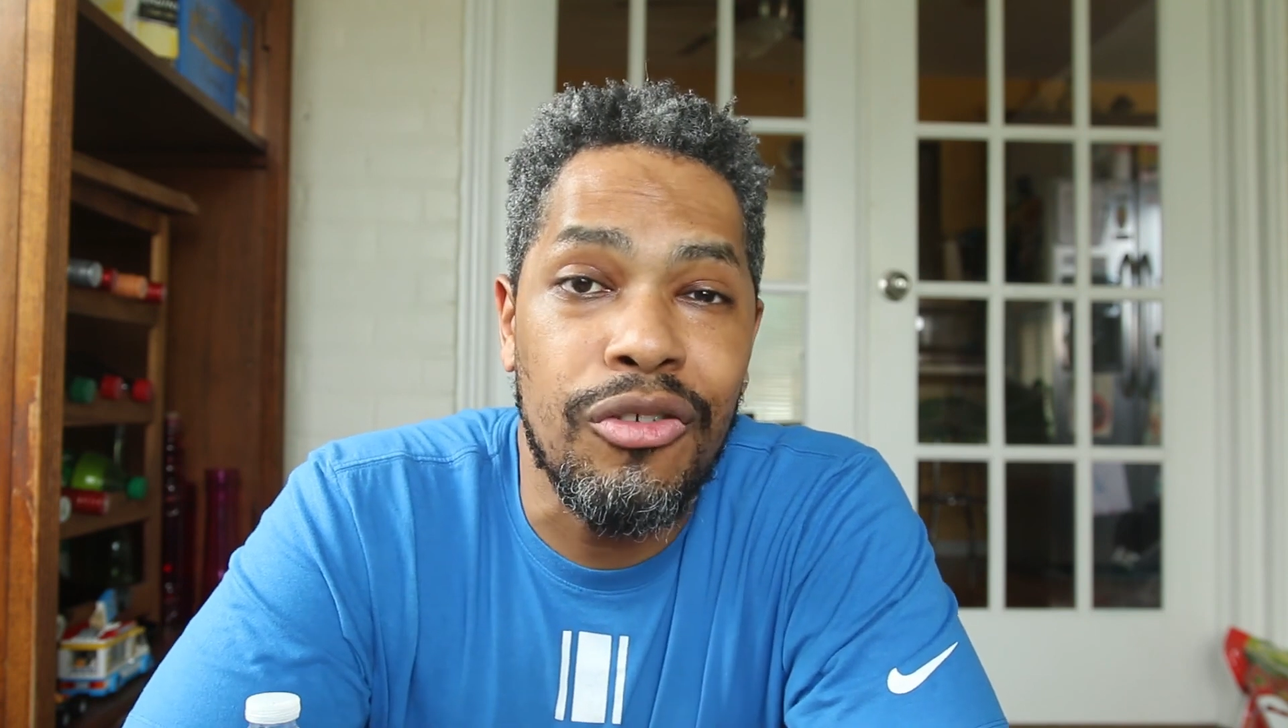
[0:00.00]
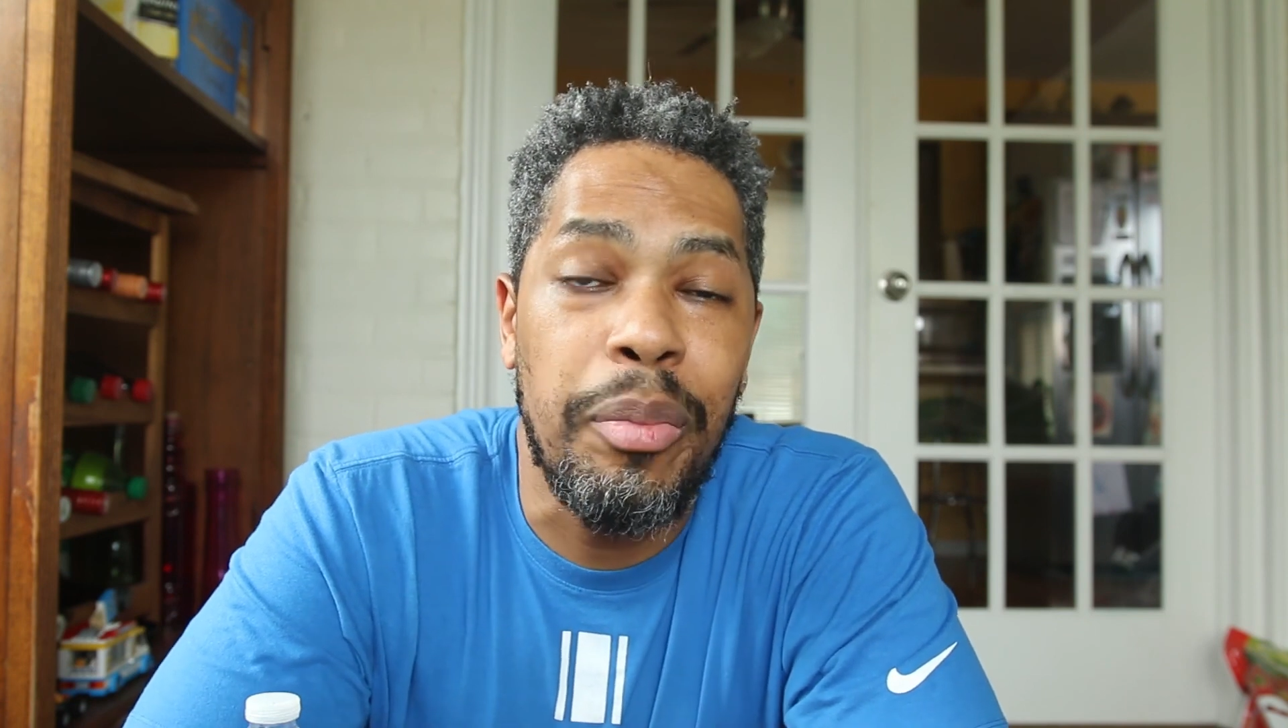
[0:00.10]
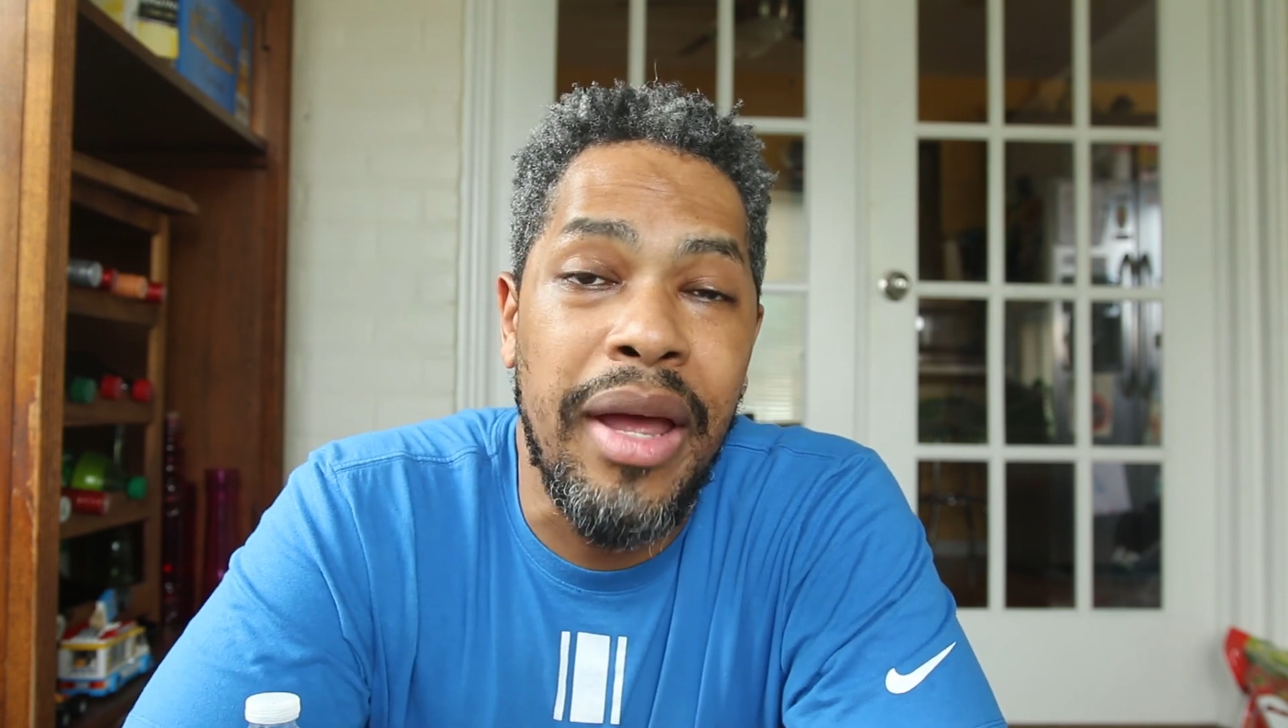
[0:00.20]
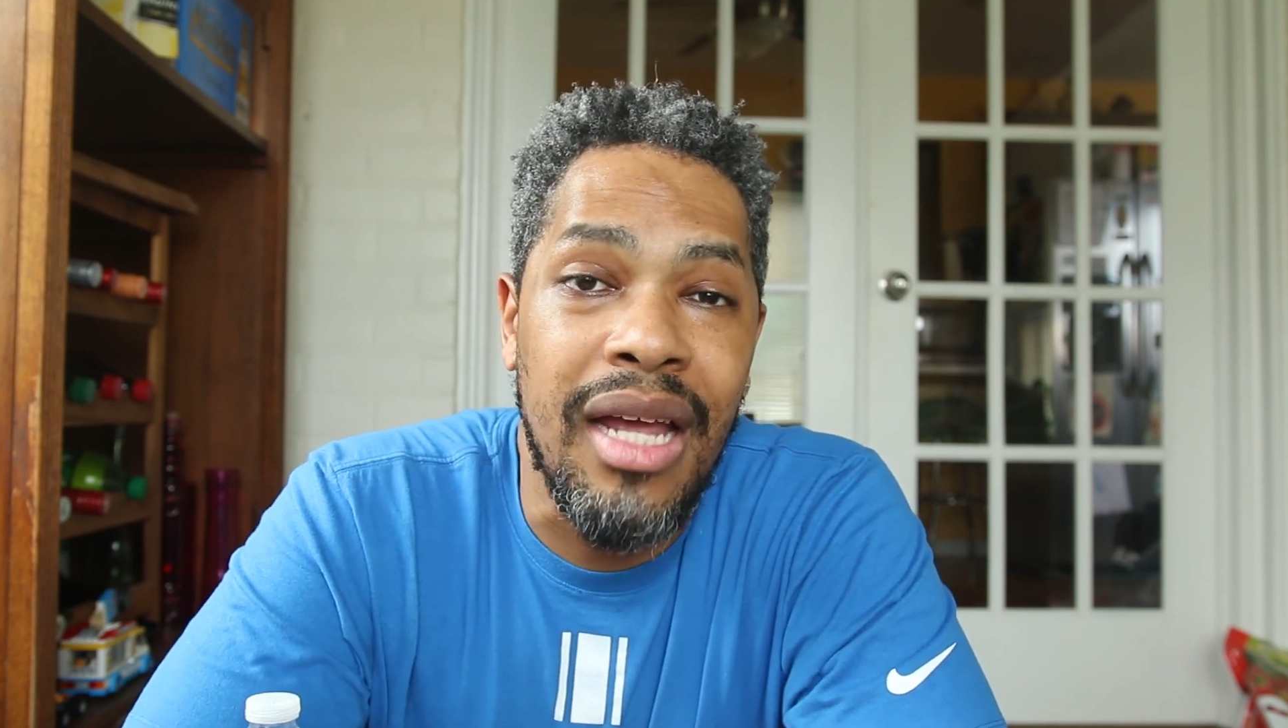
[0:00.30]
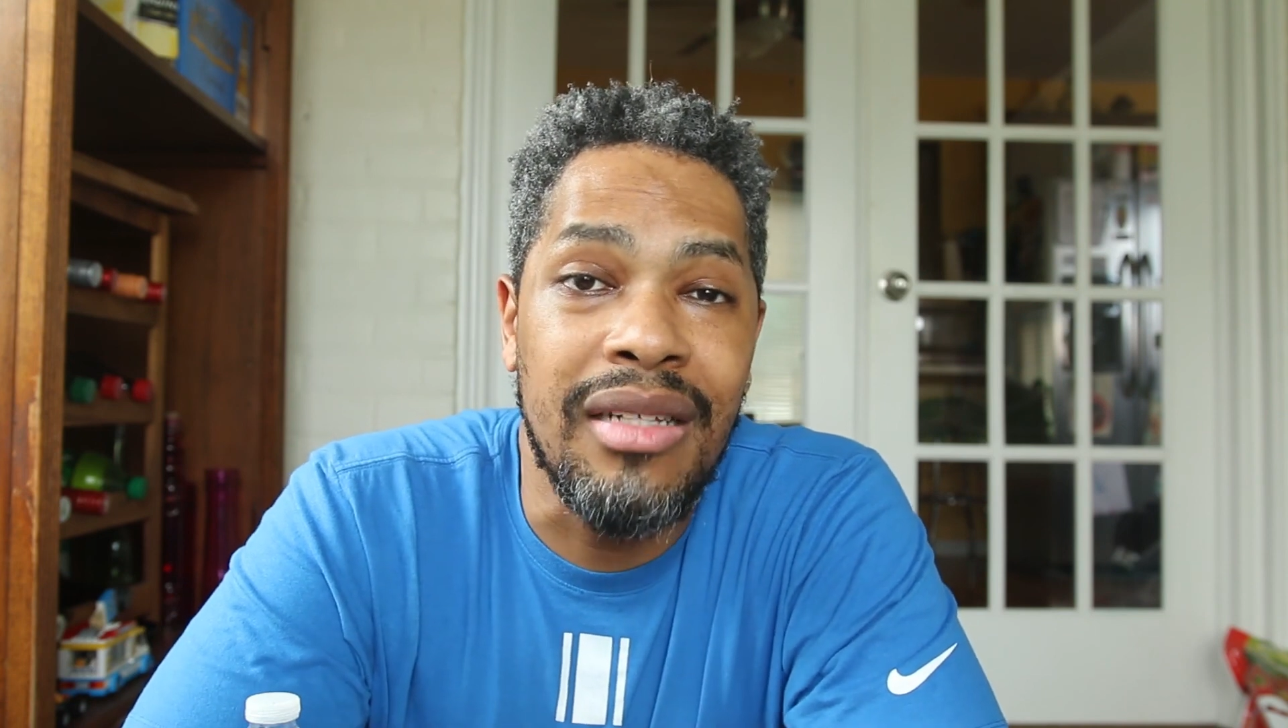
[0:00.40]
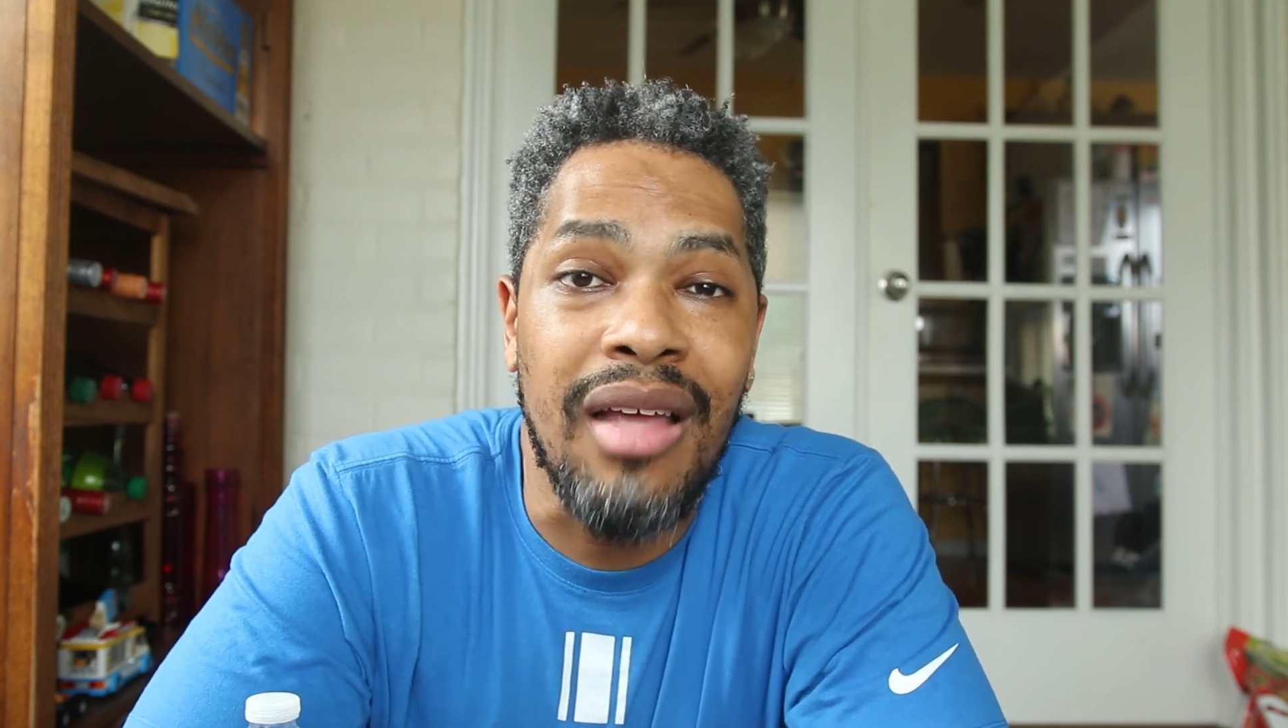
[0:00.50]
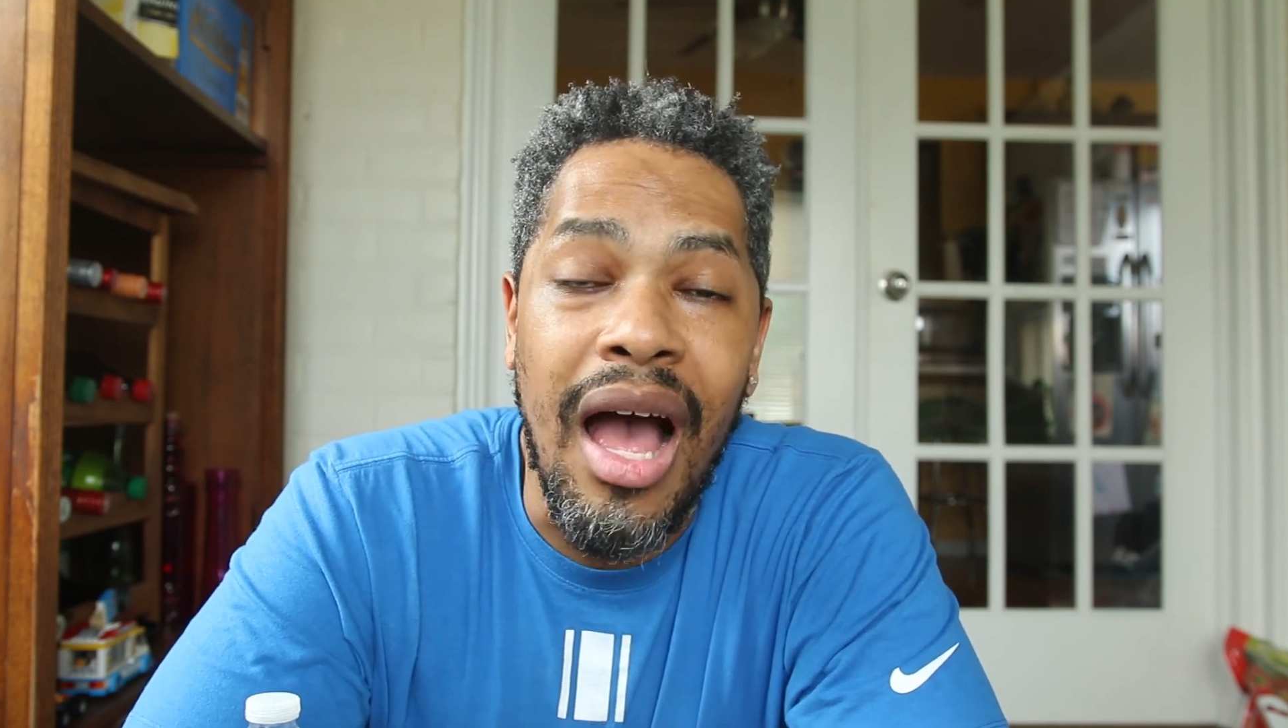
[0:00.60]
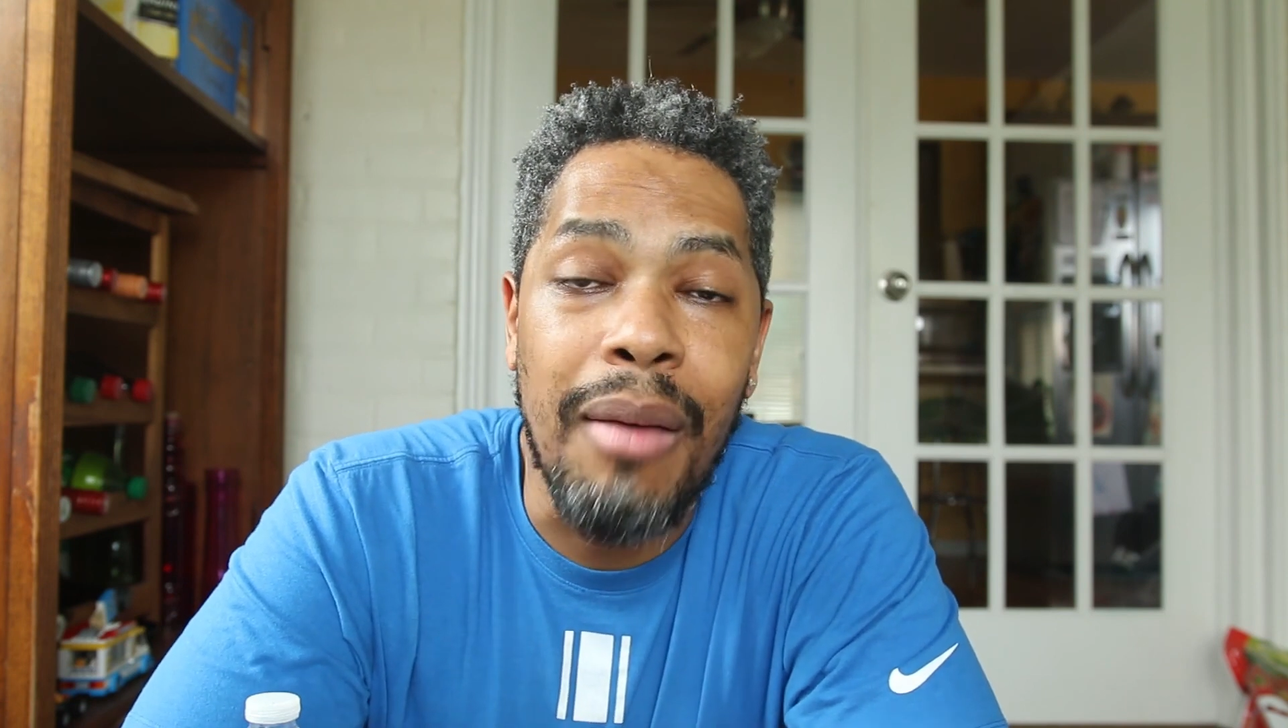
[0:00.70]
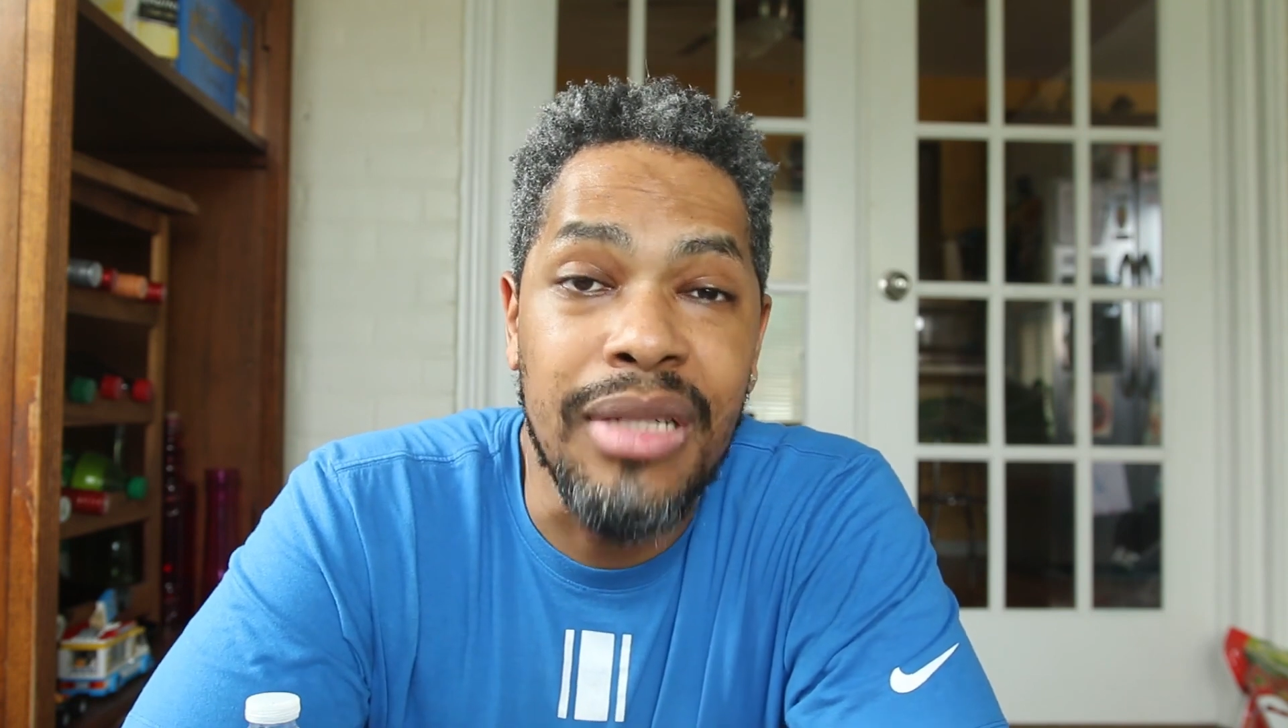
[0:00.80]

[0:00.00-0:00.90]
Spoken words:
pay top